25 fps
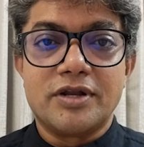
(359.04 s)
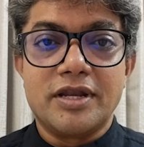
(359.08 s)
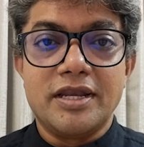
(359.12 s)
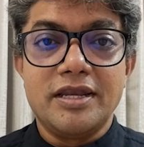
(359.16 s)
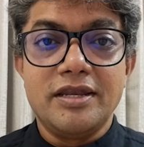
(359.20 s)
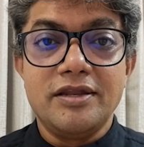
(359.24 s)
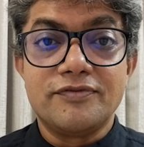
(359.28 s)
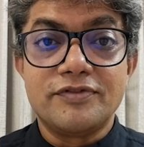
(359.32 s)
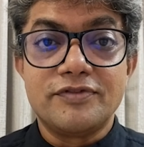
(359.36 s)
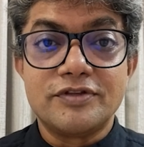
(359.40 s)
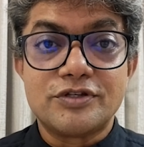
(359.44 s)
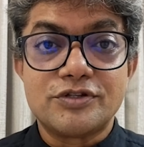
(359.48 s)
on
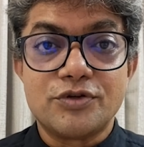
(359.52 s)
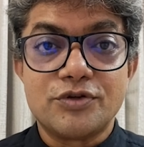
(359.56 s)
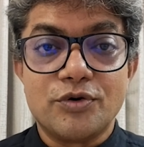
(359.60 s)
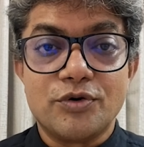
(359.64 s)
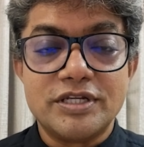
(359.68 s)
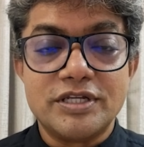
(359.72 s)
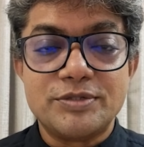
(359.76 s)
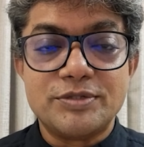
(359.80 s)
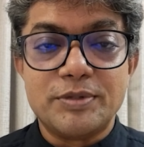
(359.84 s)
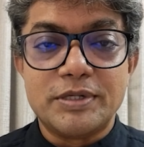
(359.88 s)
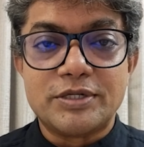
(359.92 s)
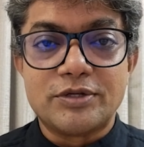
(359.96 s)
any of the
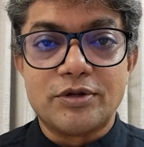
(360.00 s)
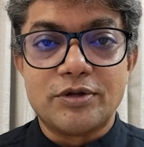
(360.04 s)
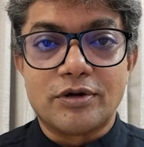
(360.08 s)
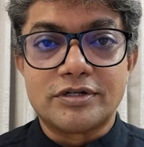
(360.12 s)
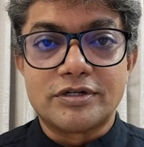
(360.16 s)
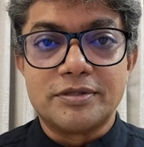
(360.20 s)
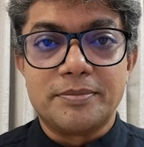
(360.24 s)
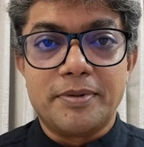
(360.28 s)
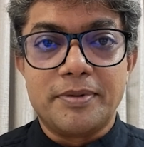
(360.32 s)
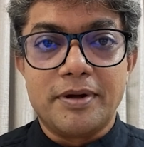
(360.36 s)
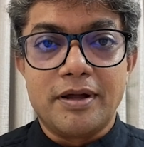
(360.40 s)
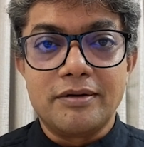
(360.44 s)
stories we
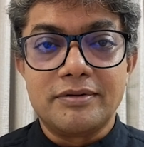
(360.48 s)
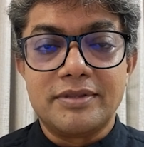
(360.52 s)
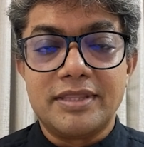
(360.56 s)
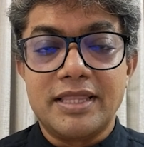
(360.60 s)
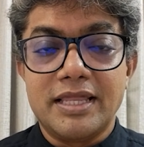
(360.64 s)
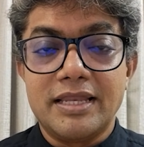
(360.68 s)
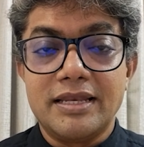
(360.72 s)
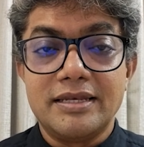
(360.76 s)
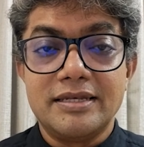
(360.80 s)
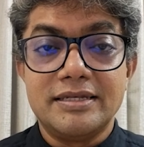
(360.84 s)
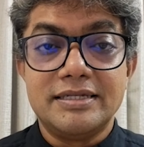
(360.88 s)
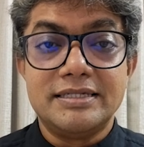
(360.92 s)
talked about,
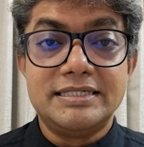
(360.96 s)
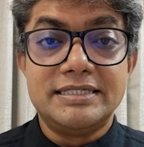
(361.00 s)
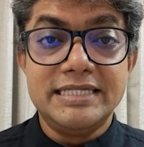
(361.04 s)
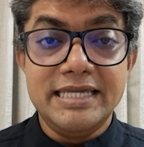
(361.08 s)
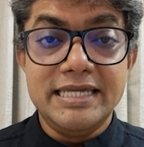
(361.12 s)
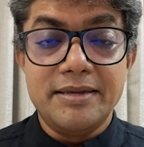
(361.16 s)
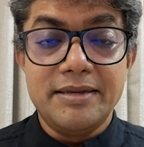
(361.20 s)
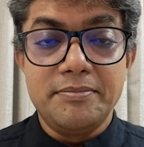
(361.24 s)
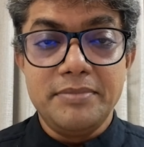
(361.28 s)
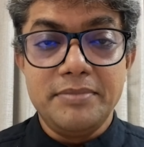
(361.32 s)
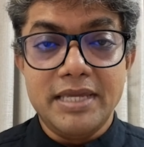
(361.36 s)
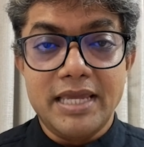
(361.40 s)
then
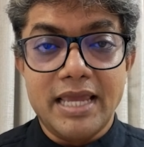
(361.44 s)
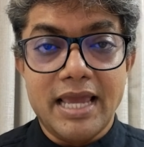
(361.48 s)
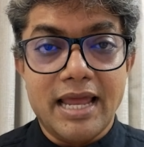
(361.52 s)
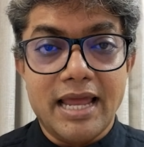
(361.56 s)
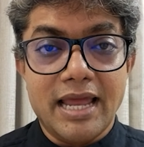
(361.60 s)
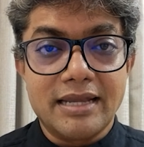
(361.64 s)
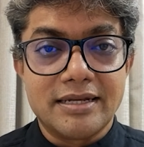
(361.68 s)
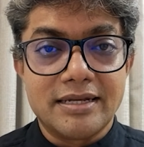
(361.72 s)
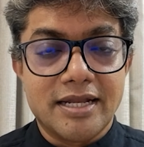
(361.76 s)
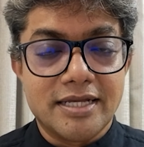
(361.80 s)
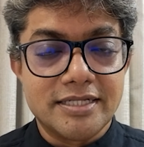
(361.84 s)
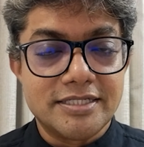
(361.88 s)
D M me
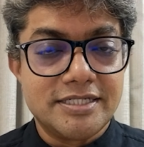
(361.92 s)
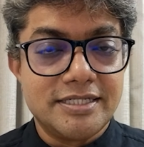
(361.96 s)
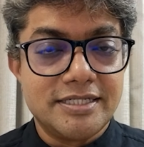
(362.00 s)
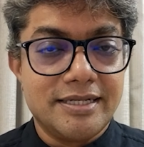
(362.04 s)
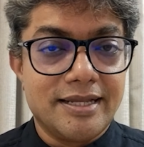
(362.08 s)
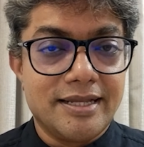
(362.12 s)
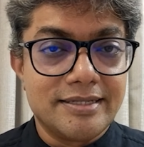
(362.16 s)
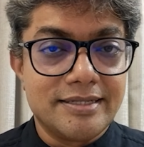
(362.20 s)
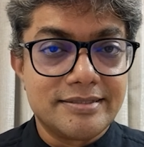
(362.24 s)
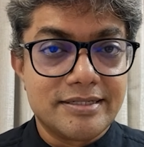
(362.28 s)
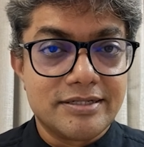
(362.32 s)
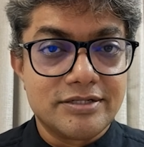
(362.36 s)
at Nachi
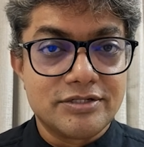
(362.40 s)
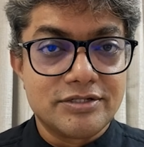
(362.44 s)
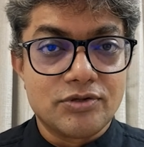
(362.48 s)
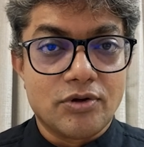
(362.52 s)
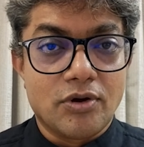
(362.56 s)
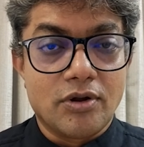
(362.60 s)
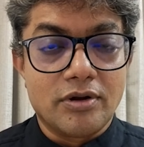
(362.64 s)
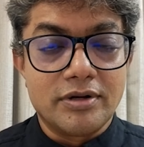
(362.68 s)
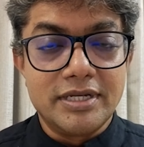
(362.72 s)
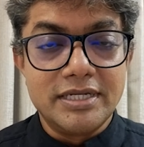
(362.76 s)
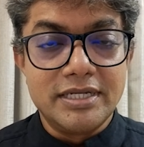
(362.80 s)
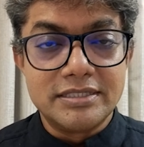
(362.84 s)
Lazarus
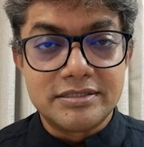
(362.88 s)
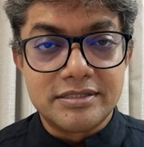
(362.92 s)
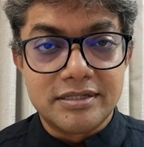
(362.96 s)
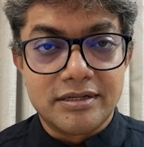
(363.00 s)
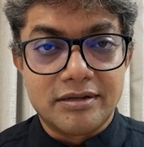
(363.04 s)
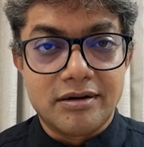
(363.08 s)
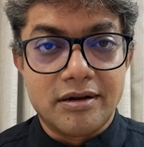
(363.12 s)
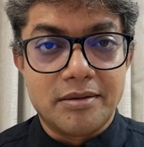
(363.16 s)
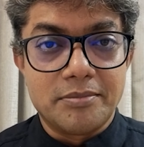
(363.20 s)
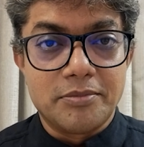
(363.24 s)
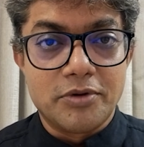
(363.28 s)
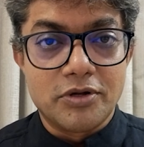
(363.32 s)
on
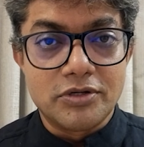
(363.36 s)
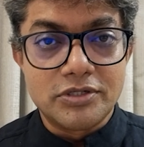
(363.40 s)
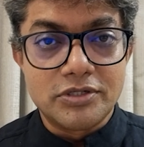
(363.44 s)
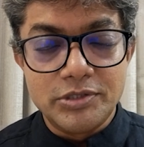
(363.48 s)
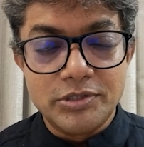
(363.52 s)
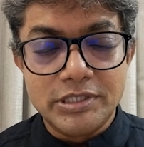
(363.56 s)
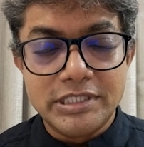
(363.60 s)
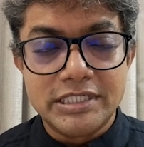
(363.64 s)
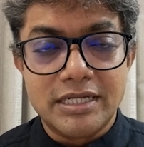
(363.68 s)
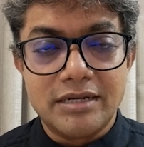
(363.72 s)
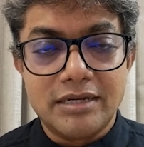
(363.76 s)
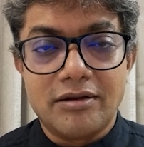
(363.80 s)
Instagram
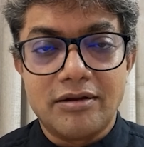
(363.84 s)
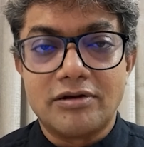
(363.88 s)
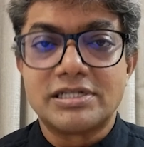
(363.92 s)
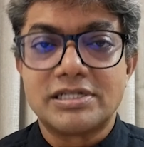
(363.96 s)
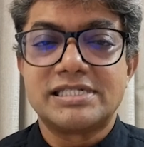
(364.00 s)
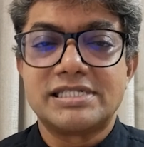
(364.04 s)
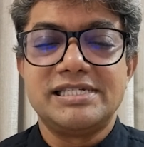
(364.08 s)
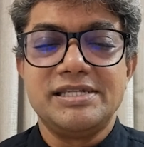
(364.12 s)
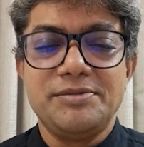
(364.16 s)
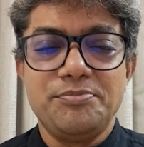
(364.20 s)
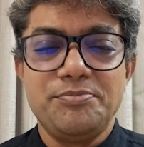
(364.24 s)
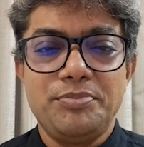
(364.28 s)
Twitter, or
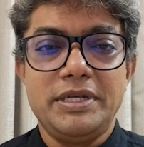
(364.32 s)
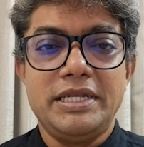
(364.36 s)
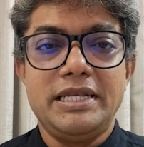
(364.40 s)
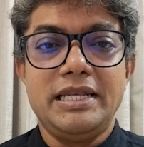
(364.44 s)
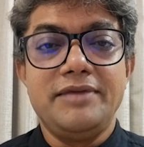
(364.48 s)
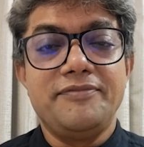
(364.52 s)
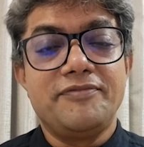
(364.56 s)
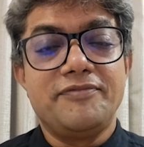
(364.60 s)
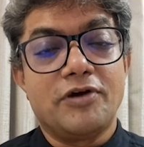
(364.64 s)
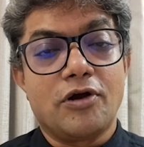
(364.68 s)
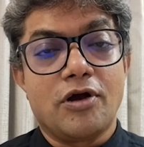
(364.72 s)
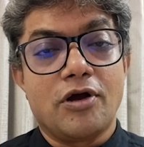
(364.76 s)
simply
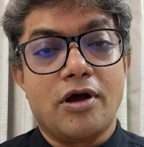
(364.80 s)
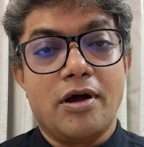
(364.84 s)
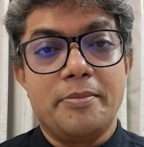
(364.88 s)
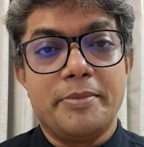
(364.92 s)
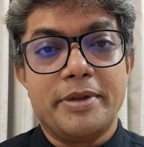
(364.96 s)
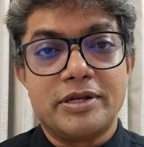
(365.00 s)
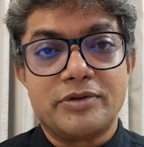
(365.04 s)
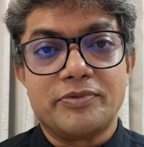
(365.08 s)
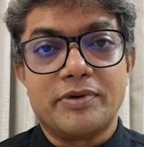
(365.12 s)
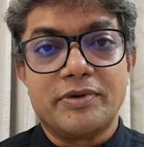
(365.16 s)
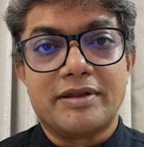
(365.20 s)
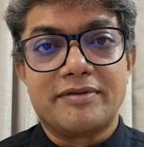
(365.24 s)
leave a
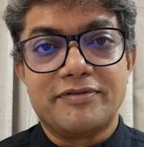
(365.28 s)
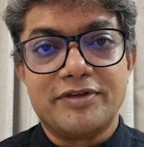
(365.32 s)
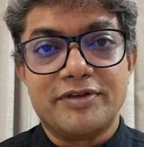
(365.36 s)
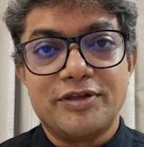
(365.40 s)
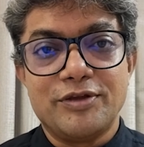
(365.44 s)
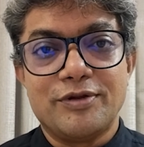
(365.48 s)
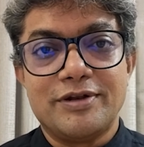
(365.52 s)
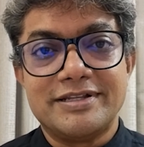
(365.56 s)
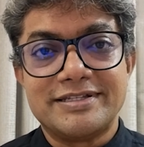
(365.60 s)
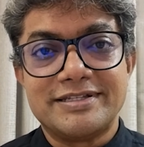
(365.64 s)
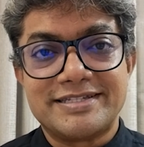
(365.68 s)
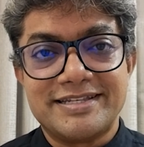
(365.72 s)
comment wherever
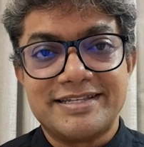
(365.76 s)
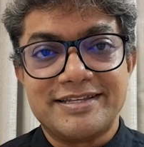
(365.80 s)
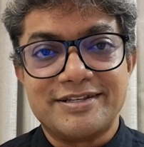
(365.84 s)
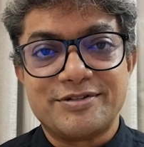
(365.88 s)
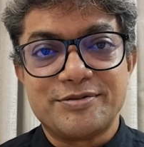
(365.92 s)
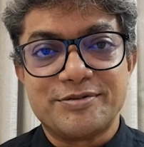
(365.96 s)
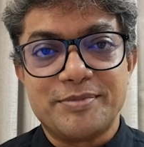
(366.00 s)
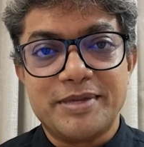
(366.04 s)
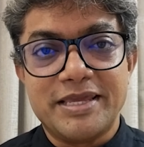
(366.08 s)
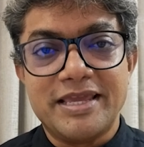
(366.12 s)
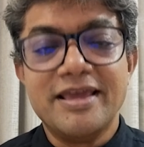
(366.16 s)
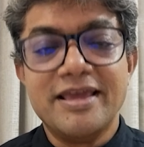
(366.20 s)
you're listening
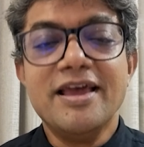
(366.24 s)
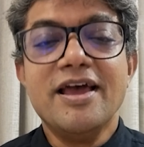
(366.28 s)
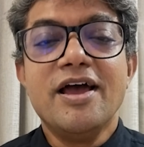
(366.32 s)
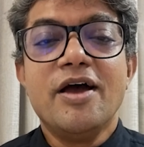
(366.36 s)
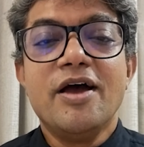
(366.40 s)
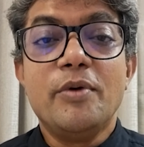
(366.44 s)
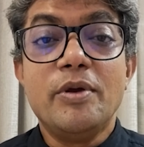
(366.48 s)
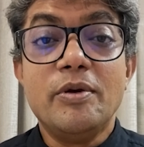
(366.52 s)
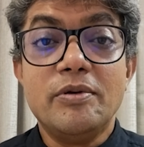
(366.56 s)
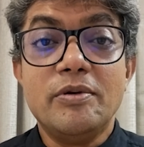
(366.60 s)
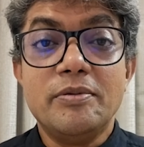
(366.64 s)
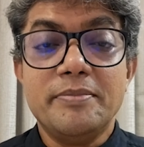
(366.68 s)
to me.
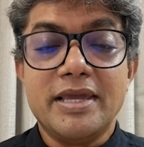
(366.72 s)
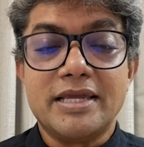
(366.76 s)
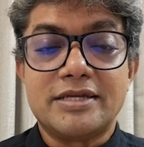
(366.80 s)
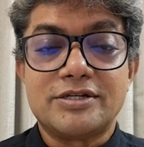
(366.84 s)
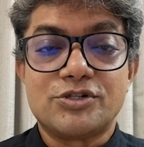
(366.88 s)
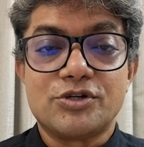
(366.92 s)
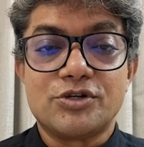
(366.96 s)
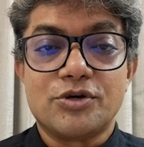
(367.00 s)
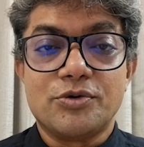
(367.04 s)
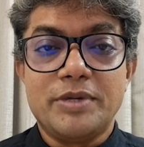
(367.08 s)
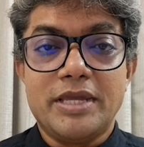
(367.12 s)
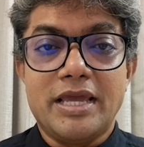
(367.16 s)
We will make
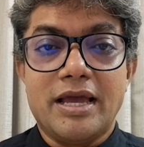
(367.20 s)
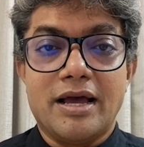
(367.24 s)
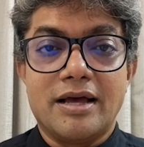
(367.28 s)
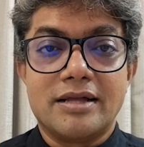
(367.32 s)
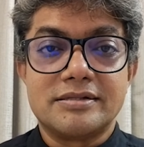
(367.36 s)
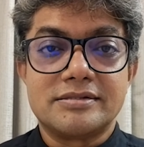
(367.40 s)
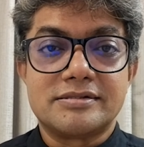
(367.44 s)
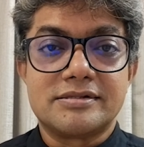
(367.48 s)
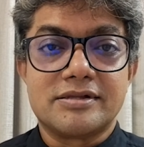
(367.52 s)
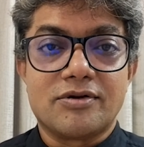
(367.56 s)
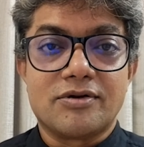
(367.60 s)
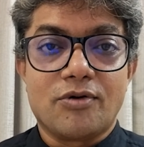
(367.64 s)
sure we
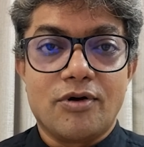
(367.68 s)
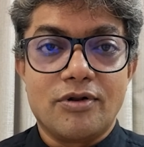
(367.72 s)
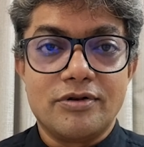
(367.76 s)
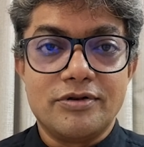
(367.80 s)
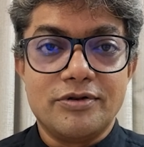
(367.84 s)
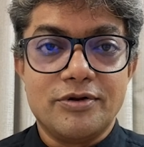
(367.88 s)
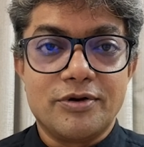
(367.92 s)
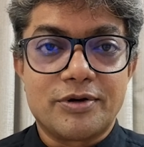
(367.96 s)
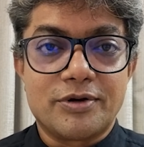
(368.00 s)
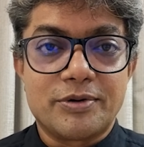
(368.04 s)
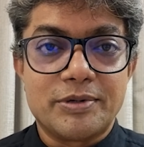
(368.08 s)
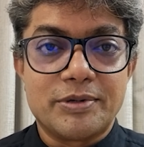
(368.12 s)
answer all
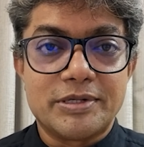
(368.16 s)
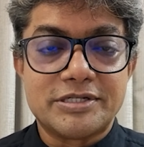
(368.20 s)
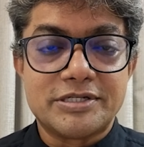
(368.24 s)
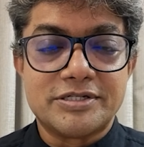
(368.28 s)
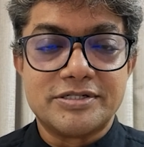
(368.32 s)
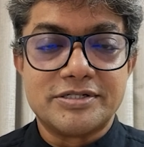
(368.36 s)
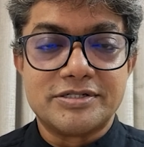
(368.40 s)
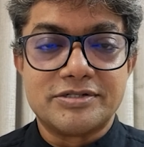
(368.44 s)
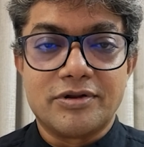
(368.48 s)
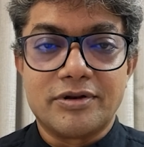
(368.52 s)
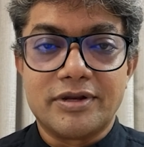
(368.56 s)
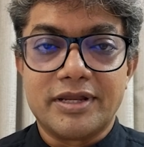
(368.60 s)
your
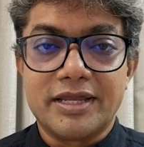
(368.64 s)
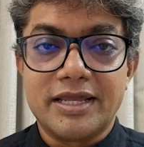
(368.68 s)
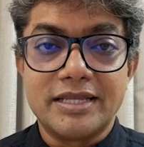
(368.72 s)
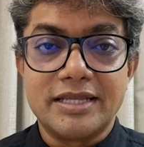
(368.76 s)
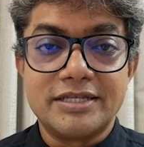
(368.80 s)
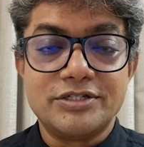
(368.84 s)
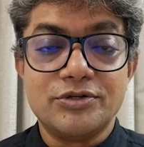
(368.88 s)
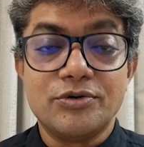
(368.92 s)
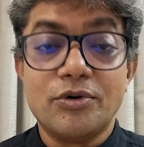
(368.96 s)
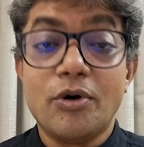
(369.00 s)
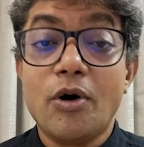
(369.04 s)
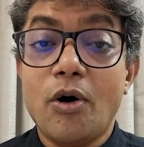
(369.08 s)
questions or
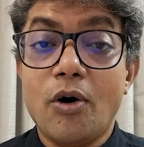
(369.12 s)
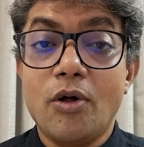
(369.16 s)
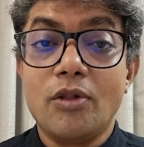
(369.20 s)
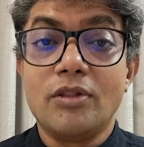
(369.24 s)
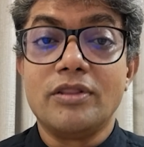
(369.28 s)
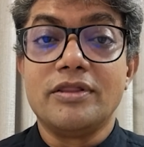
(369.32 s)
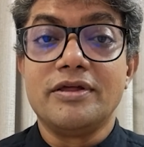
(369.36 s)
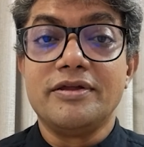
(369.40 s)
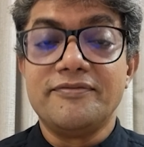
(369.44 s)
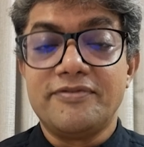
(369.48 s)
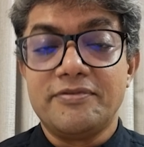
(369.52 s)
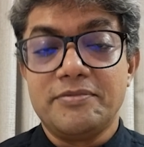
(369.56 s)
get you all
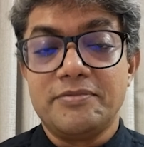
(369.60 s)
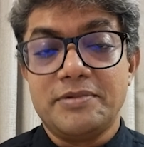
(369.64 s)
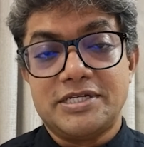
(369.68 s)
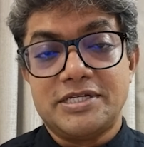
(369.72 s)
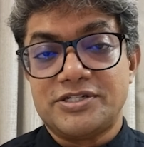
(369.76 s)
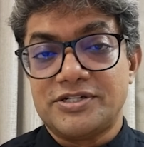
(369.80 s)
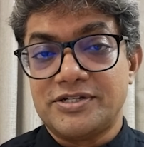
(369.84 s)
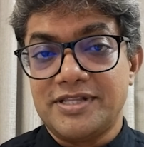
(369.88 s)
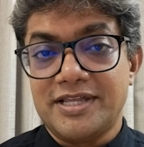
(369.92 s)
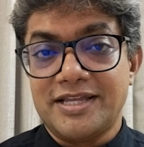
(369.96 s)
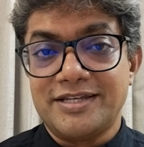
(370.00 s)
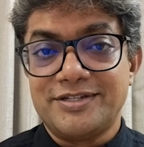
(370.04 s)
the
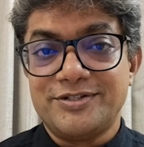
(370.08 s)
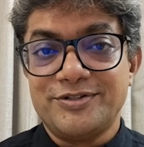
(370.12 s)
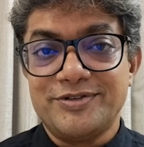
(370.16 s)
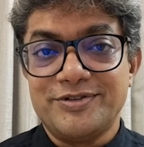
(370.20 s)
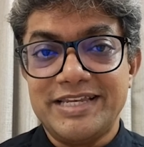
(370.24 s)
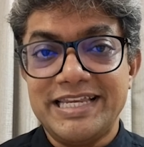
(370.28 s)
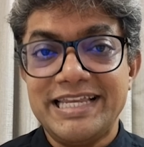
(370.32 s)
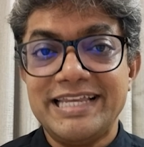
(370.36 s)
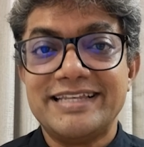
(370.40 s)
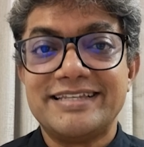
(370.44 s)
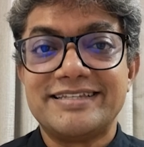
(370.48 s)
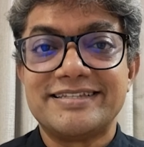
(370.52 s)
information that you
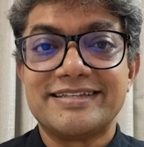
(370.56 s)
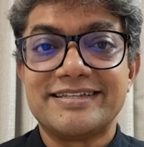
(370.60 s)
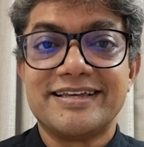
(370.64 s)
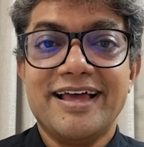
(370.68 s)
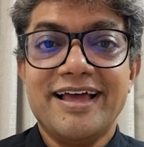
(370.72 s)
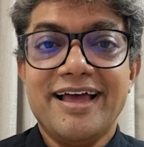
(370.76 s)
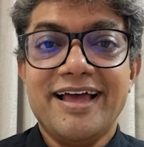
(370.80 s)
need.